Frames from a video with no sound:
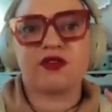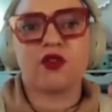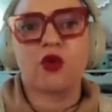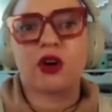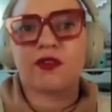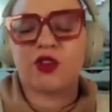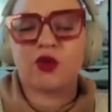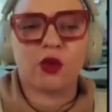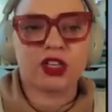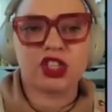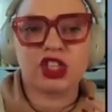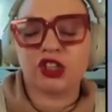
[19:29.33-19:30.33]
for if you
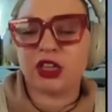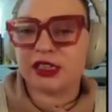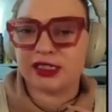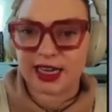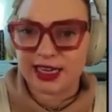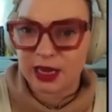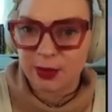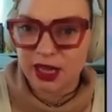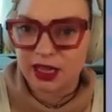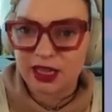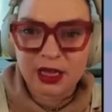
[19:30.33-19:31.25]
want to do that dynamic